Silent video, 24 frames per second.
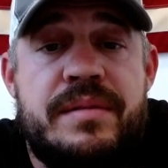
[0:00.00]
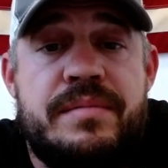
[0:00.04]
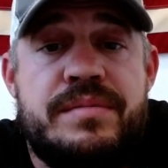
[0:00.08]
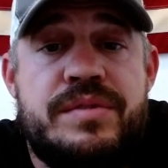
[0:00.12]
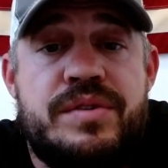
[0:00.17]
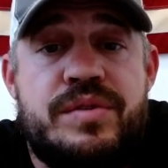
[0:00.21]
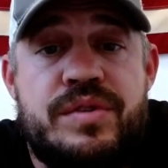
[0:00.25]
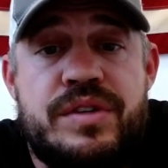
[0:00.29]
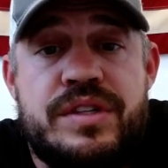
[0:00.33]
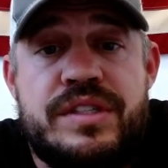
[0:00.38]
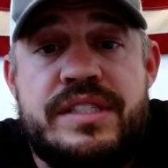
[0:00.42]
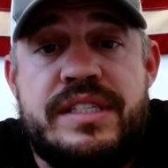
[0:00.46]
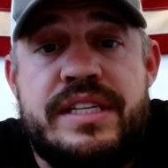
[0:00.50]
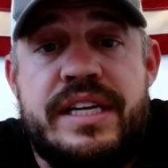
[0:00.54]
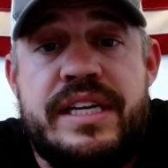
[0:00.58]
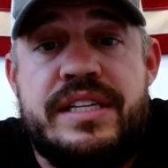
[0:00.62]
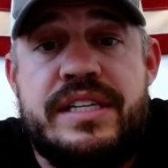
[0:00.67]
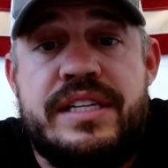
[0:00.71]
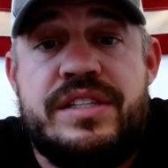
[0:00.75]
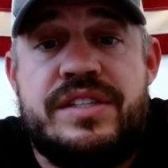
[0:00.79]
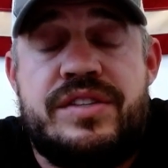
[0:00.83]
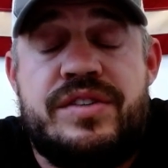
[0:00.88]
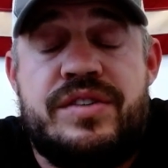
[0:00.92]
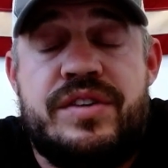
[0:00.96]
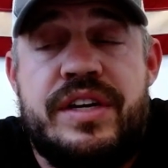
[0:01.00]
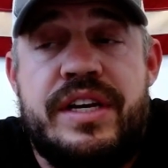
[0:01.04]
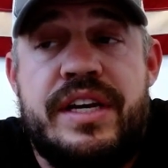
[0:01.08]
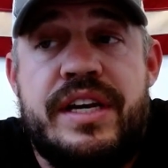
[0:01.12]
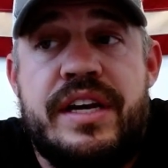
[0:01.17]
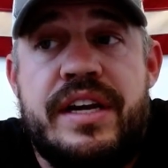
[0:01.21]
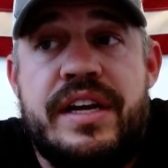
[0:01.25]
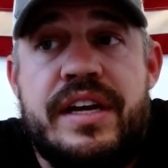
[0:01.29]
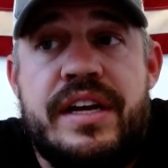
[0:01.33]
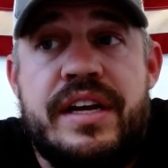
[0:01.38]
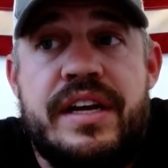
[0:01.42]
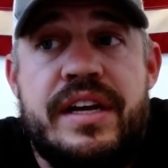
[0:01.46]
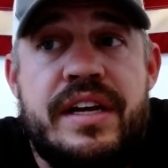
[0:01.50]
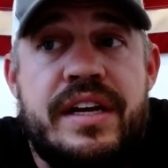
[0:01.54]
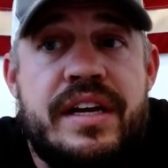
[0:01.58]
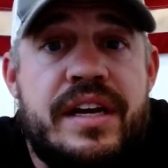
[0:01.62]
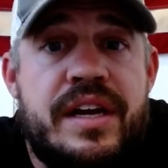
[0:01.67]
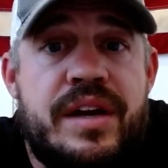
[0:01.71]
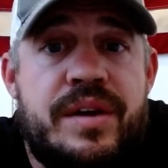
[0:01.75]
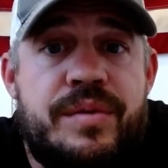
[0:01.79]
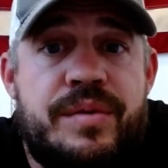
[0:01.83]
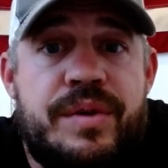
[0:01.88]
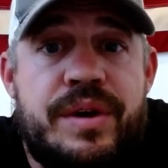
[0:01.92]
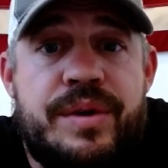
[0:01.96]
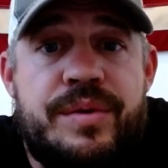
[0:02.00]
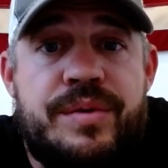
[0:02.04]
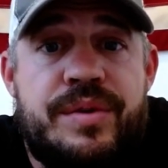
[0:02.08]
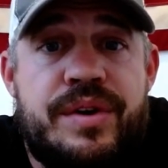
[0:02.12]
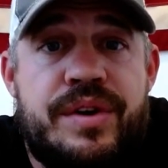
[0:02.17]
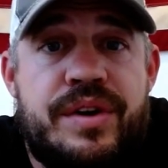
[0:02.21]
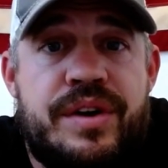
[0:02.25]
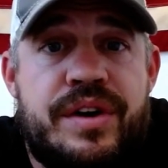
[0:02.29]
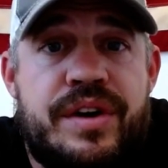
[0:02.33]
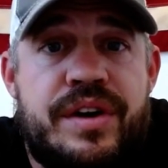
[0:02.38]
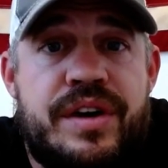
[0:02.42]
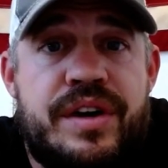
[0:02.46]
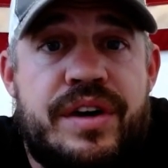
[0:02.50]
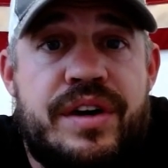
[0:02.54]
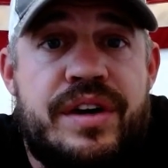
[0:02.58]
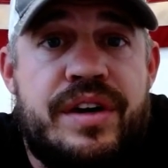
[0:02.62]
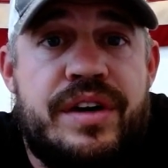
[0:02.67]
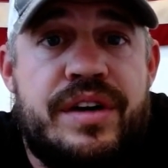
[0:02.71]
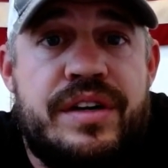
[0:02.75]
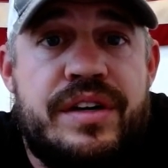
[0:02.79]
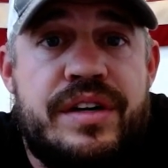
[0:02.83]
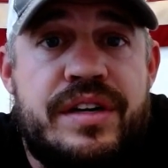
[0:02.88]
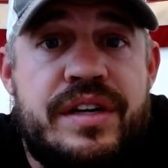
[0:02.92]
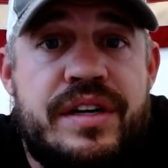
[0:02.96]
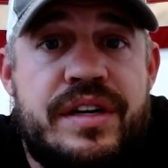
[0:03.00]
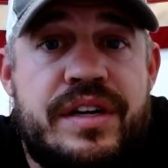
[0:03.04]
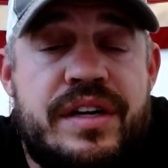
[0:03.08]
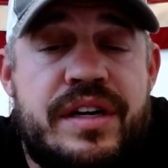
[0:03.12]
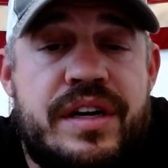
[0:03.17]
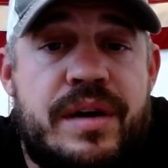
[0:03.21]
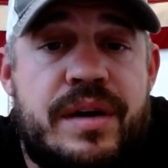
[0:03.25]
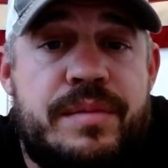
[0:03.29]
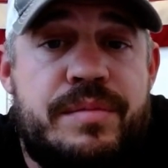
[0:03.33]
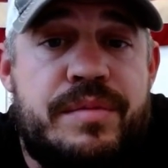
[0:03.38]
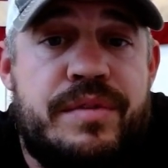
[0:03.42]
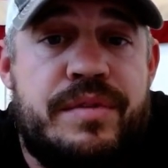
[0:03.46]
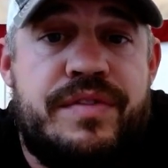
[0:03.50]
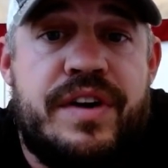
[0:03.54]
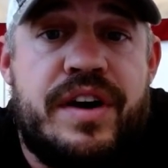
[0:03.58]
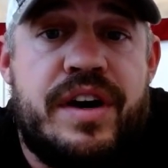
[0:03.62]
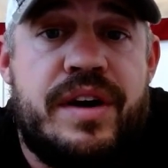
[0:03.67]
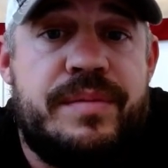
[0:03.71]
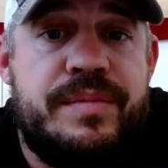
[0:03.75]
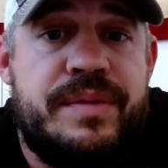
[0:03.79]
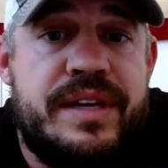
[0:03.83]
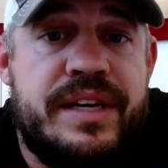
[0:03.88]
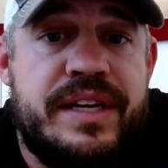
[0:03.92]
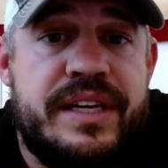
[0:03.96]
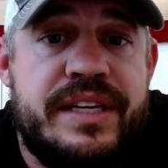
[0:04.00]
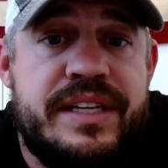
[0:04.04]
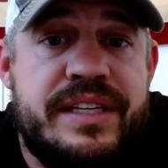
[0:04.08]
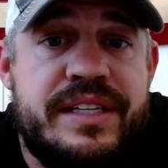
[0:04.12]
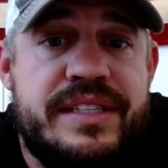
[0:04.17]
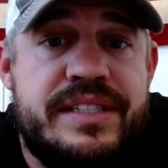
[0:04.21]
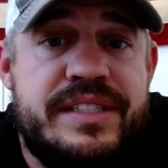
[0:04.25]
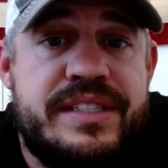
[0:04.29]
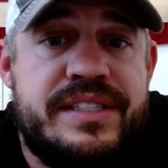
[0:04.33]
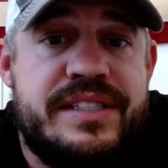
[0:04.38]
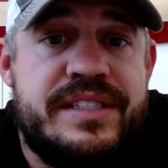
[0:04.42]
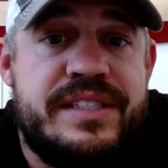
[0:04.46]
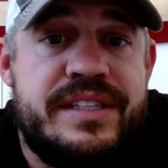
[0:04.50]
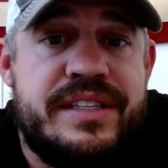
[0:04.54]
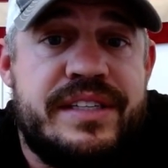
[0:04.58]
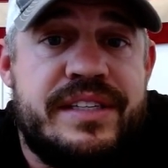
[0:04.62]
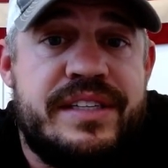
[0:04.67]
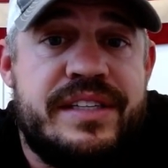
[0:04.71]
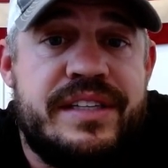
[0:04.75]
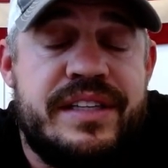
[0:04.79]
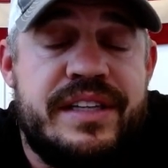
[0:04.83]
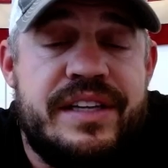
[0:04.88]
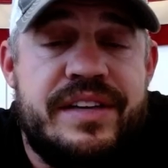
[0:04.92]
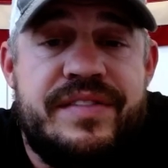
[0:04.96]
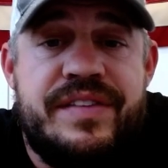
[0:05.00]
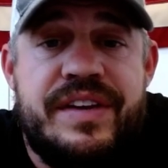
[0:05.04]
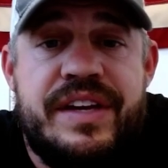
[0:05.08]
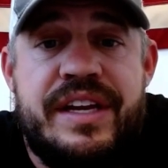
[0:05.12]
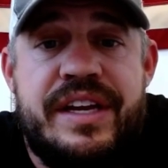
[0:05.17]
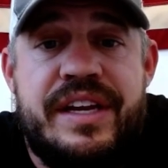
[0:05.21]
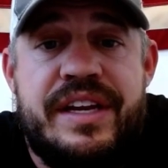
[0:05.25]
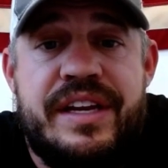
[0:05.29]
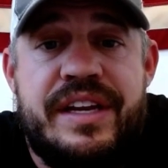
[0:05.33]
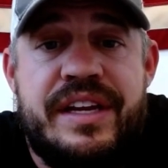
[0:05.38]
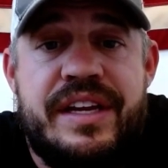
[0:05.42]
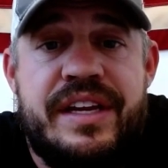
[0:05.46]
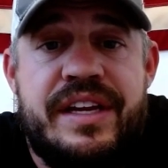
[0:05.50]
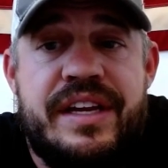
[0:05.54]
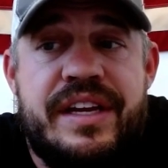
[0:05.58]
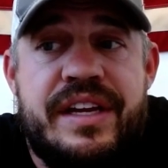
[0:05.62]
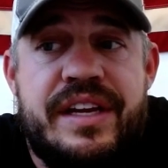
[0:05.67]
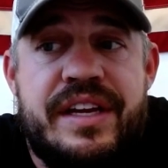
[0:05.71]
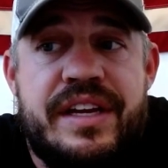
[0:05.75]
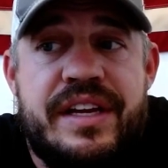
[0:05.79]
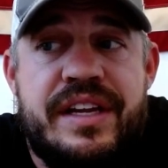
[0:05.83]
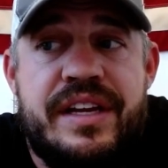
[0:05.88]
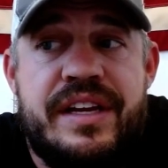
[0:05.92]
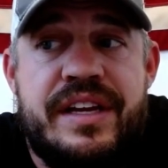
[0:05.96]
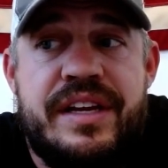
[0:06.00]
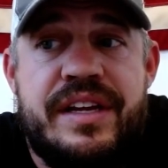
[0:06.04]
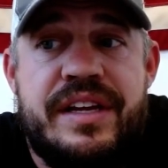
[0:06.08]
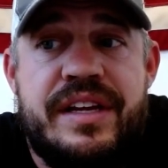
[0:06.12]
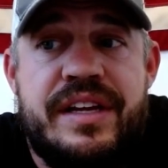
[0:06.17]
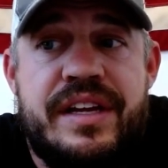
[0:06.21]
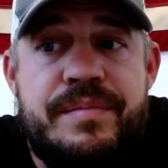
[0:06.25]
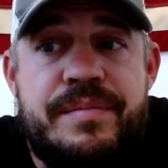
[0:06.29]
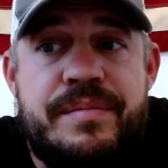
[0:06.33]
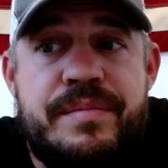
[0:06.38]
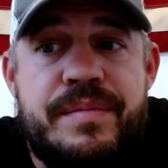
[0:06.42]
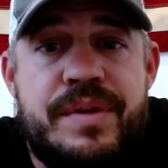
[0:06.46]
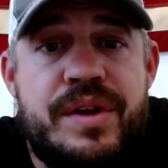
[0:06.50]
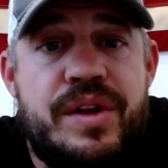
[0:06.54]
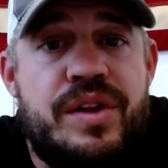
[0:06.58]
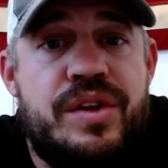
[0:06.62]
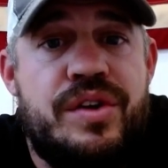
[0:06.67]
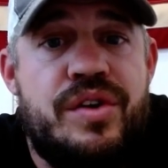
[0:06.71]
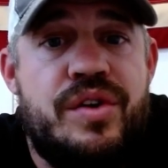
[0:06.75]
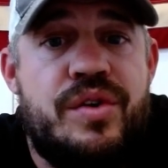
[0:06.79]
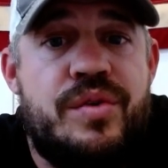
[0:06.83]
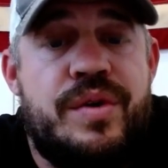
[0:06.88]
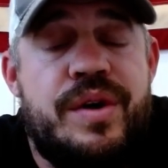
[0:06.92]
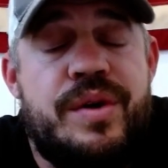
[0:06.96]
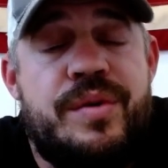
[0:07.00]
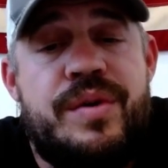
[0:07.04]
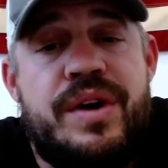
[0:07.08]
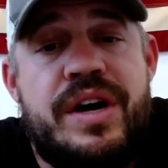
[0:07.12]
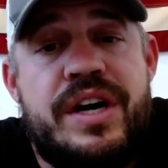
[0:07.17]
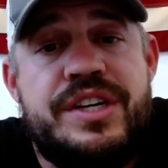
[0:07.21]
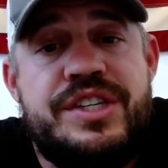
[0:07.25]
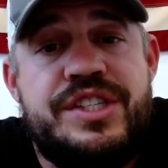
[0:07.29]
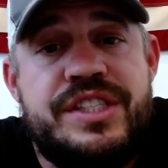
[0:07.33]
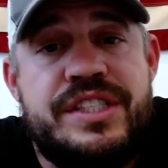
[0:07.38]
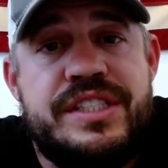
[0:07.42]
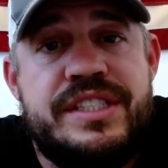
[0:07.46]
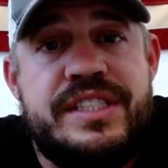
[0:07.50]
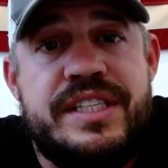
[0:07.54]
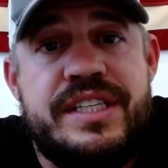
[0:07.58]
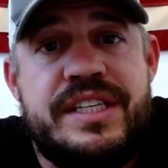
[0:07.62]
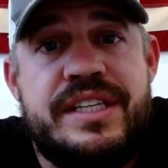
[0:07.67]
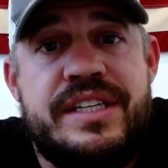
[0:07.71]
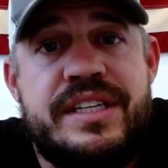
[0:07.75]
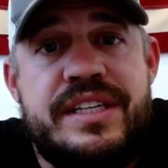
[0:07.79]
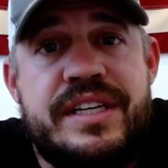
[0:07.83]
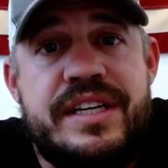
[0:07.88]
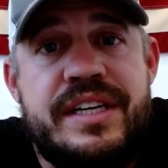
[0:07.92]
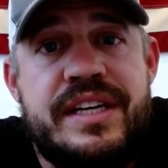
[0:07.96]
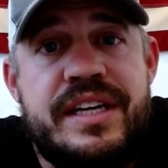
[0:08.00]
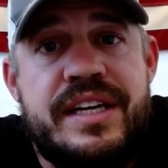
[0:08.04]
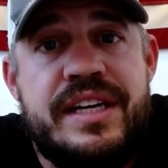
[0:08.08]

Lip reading: towards dentistry, we were a couple farm kids living in middle of nowhere, Washington,